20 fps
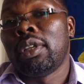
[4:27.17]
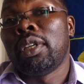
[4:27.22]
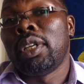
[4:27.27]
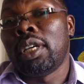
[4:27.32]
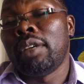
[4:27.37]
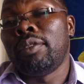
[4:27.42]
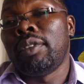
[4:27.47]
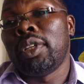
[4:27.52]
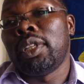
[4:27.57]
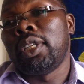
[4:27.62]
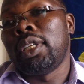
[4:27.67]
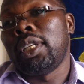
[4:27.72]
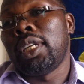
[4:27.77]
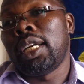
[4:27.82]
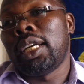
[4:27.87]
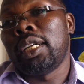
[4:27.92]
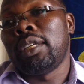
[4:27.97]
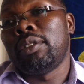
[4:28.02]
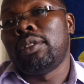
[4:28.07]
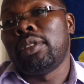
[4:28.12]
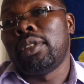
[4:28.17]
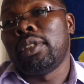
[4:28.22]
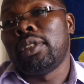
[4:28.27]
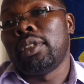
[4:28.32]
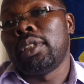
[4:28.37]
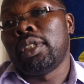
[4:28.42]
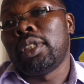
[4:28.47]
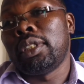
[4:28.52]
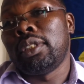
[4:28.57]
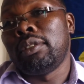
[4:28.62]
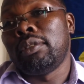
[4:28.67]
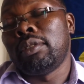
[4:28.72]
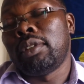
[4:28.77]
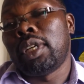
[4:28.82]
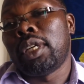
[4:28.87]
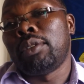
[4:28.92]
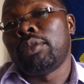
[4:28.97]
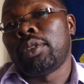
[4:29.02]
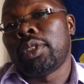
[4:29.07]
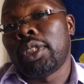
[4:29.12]
heavily rely on, you know,
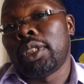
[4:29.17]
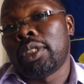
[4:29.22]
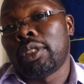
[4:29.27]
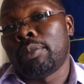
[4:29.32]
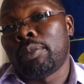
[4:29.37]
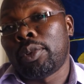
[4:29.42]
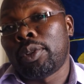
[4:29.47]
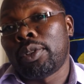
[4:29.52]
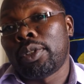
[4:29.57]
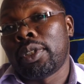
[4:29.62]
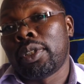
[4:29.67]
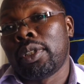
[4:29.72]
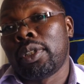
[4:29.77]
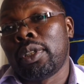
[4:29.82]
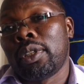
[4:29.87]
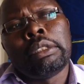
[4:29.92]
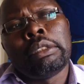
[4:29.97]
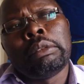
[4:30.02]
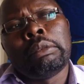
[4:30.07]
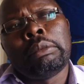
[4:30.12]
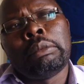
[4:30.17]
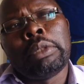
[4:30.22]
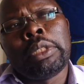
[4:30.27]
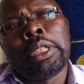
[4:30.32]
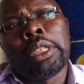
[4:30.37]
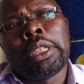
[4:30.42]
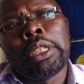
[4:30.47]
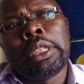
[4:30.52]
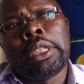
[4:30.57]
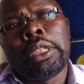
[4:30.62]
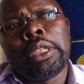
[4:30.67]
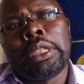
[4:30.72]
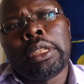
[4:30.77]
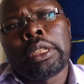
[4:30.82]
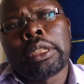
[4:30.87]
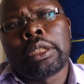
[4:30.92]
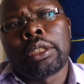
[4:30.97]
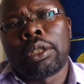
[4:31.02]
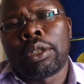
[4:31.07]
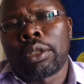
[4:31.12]
outside support. We
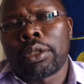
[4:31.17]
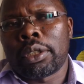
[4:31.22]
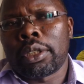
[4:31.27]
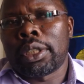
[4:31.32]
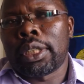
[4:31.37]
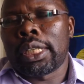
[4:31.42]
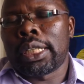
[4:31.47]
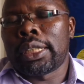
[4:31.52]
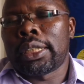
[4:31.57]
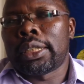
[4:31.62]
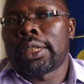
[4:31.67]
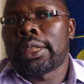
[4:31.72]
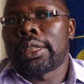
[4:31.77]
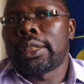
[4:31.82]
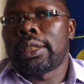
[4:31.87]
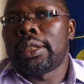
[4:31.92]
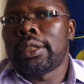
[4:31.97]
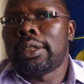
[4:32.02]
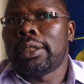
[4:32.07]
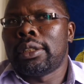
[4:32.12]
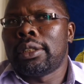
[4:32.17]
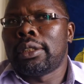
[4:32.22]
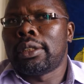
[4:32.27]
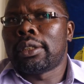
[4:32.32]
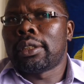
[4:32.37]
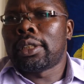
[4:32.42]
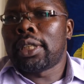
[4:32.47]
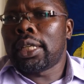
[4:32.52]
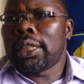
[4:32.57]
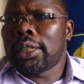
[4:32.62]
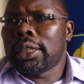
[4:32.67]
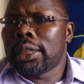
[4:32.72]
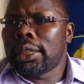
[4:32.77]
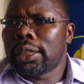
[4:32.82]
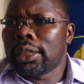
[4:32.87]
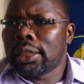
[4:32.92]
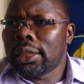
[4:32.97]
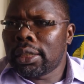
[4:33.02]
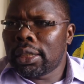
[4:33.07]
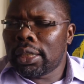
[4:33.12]
thought that
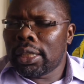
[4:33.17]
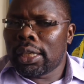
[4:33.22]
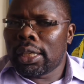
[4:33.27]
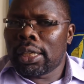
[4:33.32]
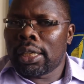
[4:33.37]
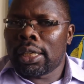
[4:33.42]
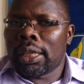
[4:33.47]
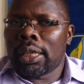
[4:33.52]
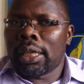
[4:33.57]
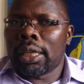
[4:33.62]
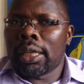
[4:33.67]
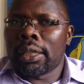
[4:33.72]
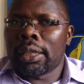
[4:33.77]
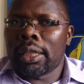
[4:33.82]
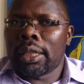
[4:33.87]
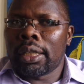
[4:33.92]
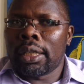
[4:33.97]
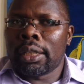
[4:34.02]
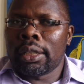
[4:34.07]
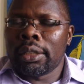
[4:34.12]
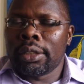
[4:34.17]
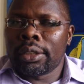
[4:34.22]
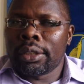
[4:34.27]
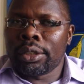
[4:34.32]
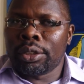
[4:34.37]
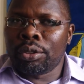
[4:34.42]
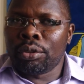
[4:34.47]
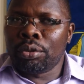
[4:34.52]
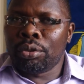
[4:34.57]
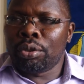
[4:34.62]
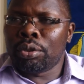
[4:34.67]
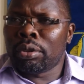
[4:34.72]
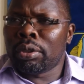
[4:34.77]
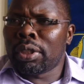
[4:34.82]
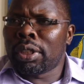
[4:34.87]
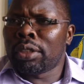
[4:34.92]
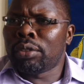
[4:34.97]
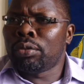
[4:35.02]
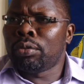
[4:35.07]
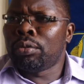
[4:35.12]
starting an institution
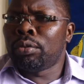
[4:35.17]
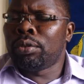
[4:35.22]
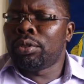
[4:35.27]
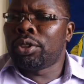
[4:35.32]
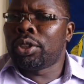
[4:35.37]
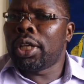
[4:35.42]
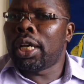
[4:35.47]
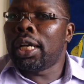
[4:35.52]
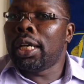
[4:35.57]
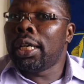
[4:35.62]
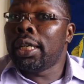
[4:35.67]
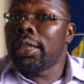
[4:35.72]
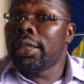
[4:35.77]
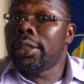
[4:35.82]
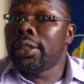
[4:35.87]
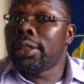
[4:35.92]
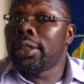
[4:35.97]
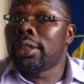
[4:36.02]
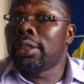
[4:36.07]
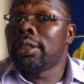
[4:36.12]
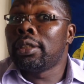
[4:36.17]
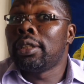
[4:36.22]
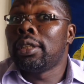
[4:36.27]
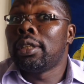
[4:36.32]
that would challenge